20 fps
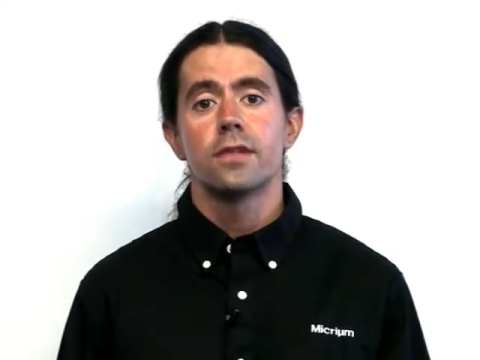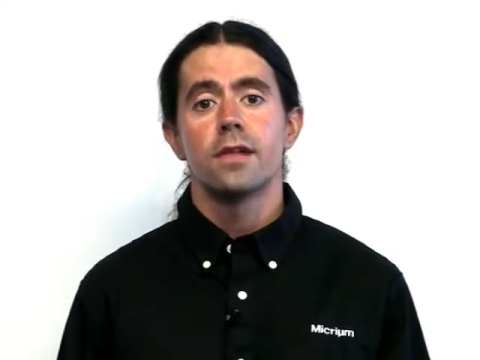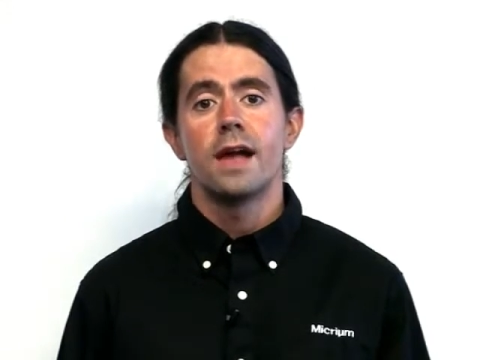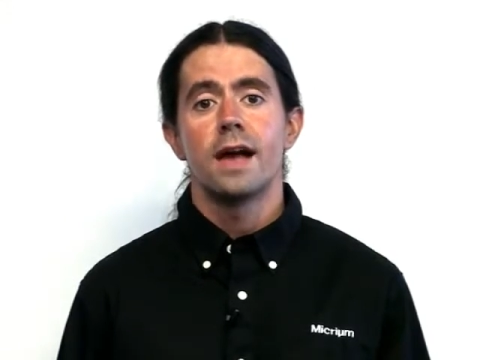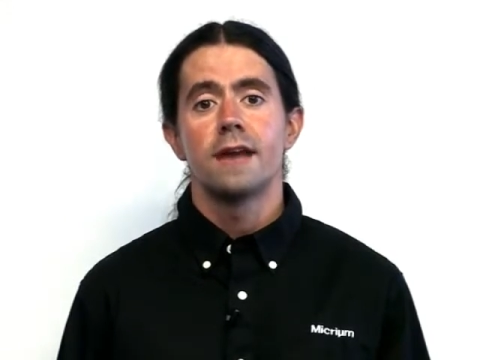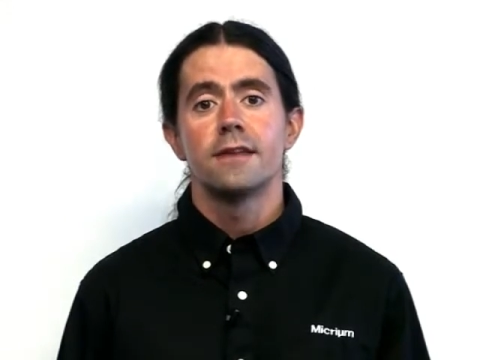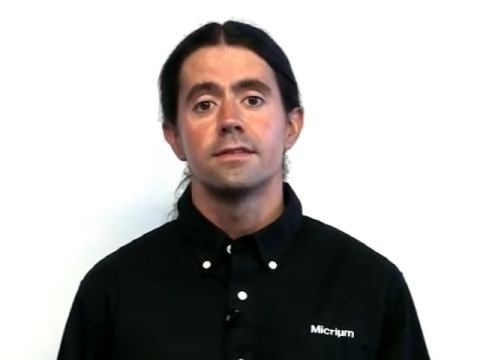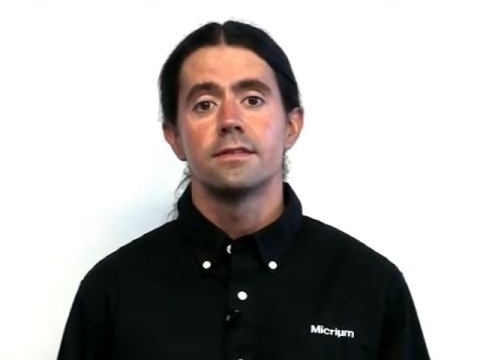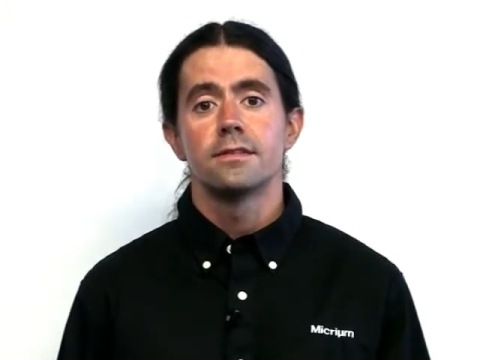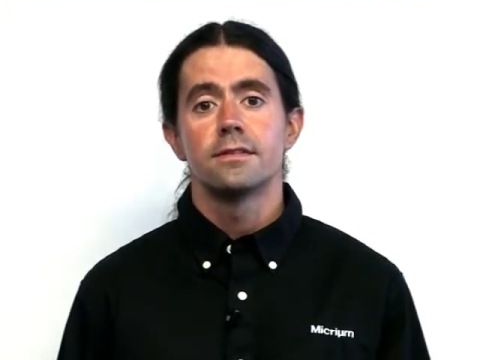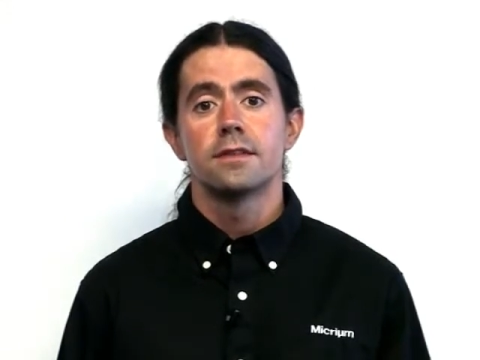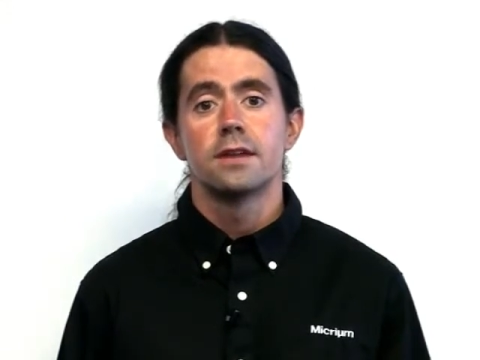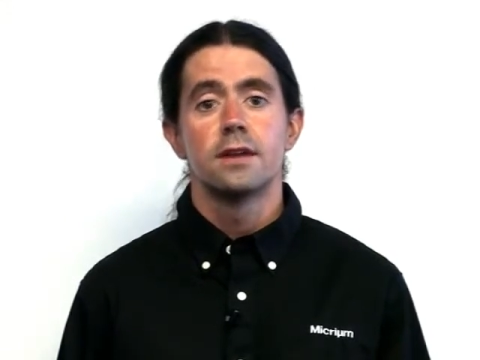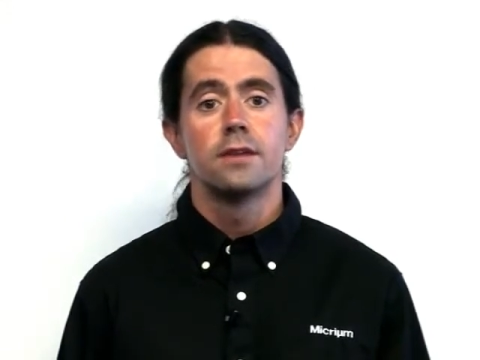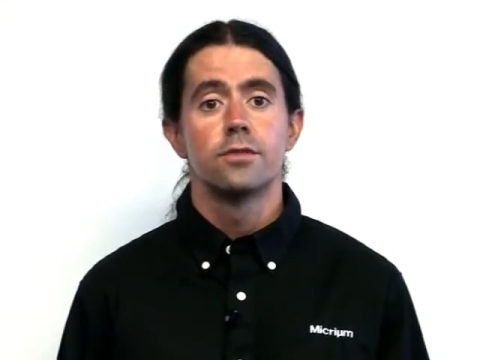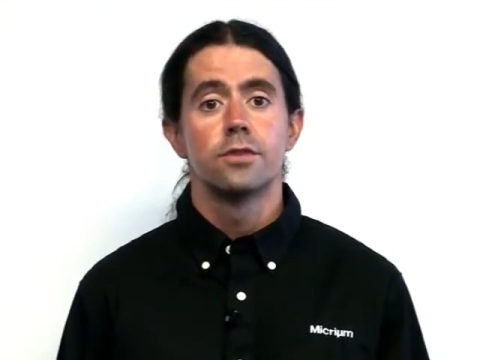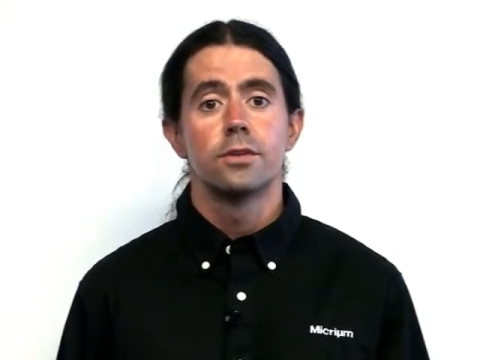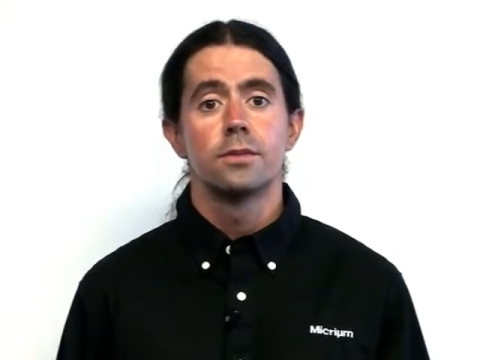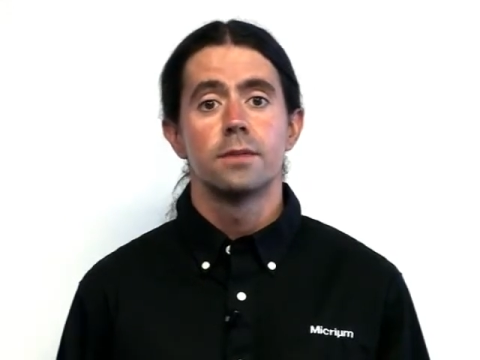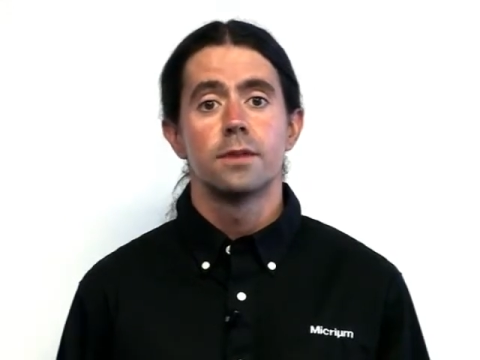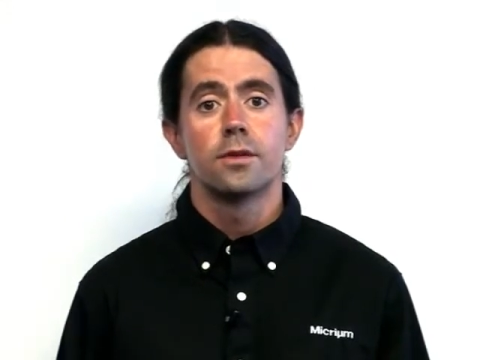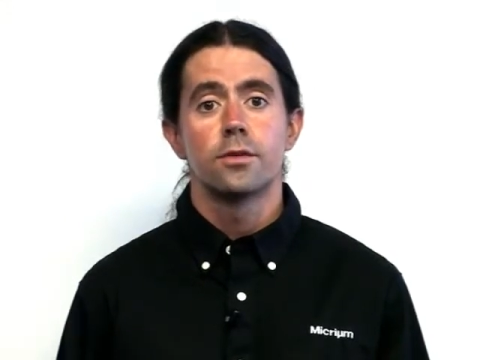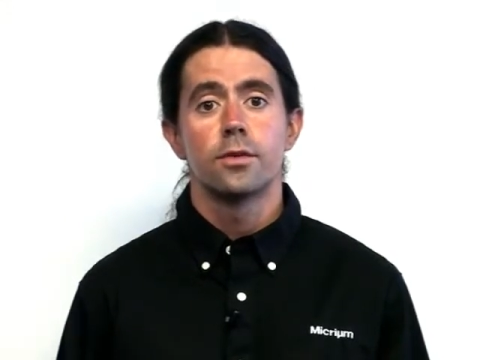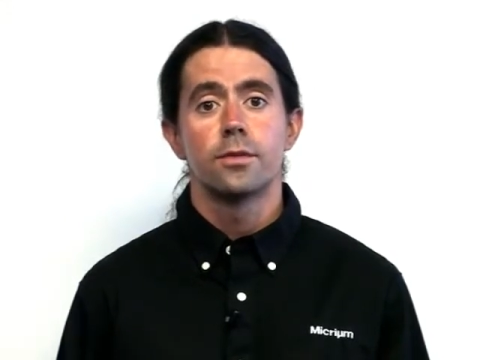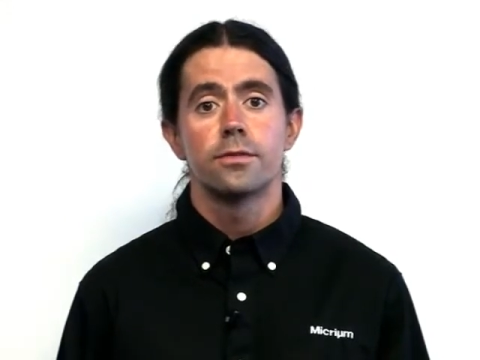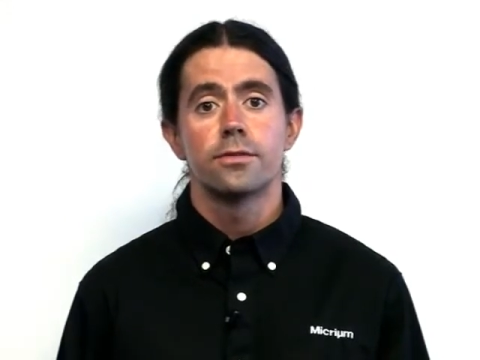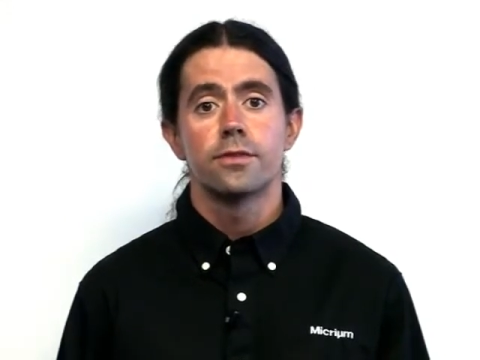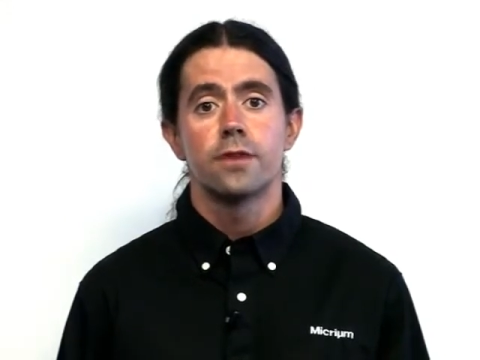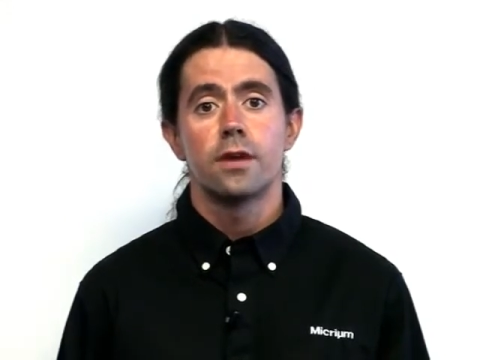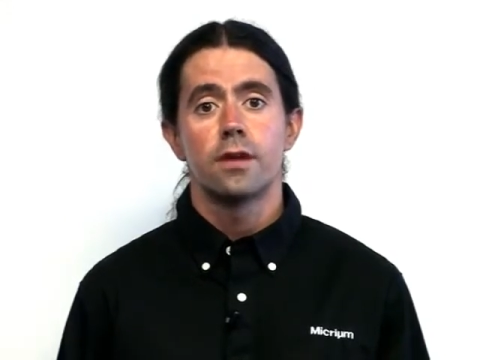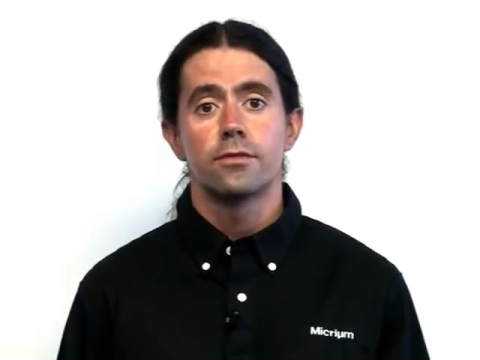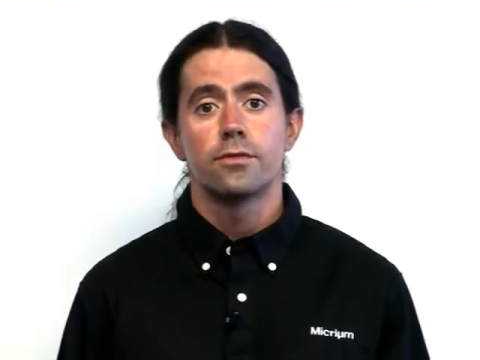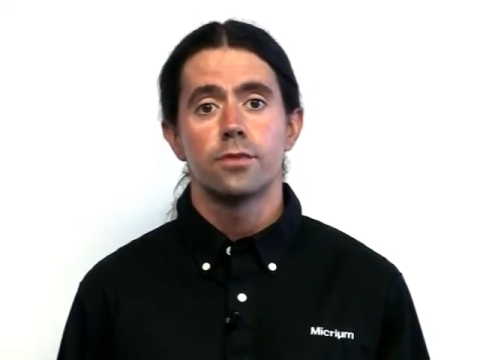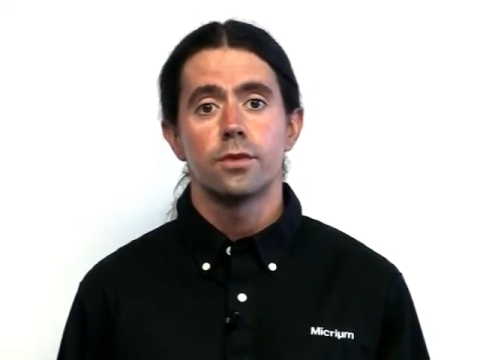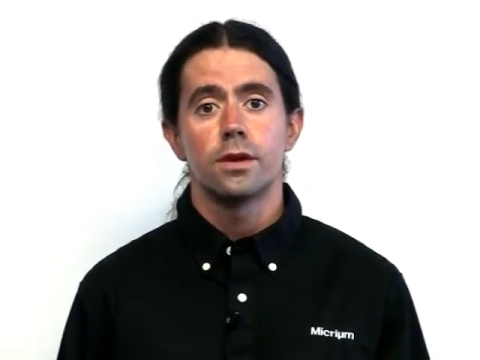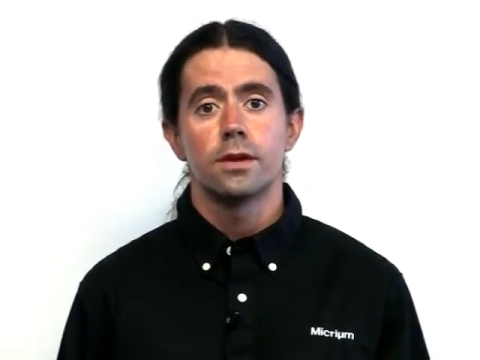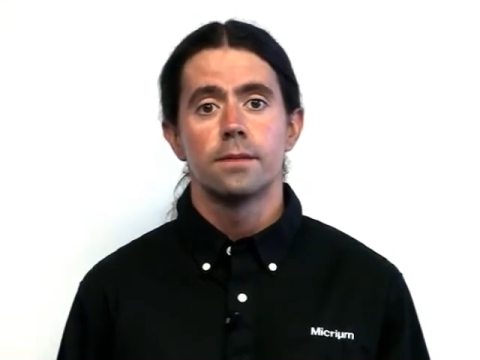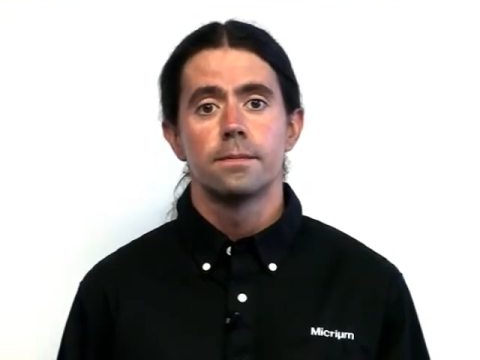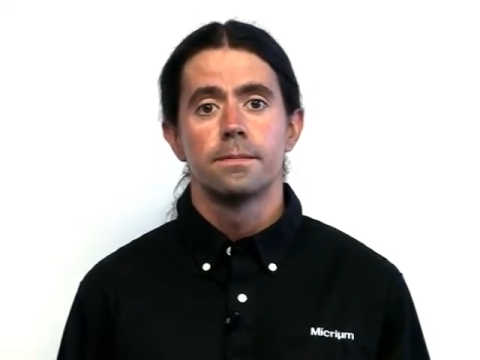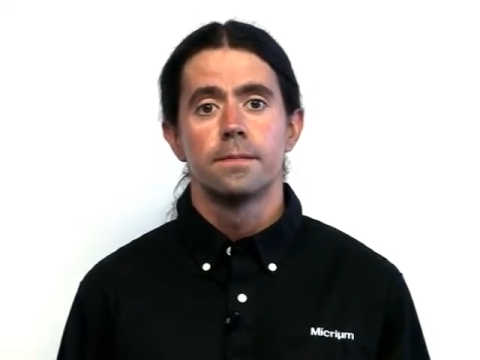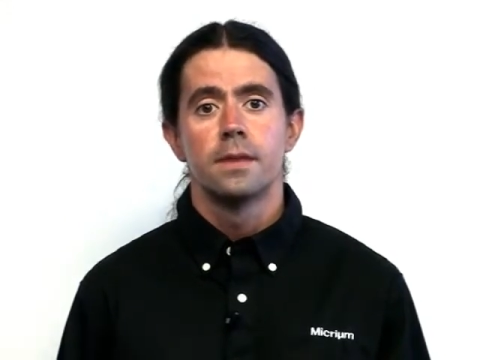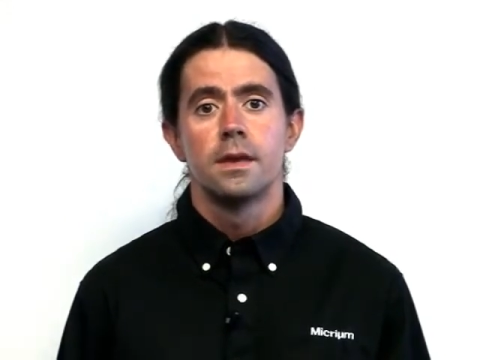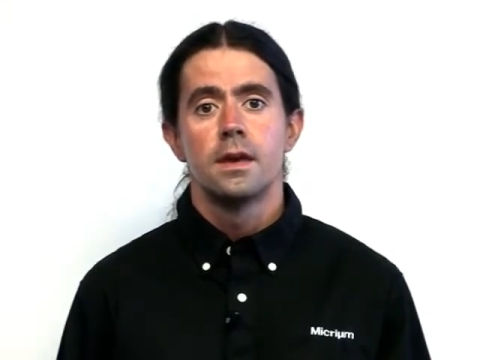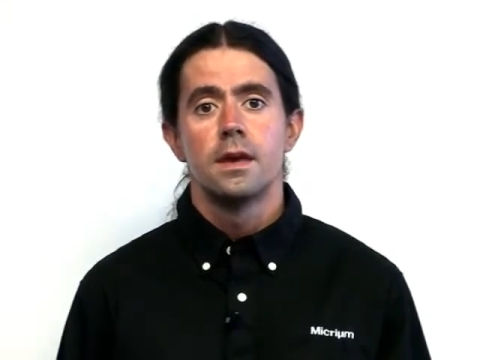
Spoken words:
classes covering Micrium software,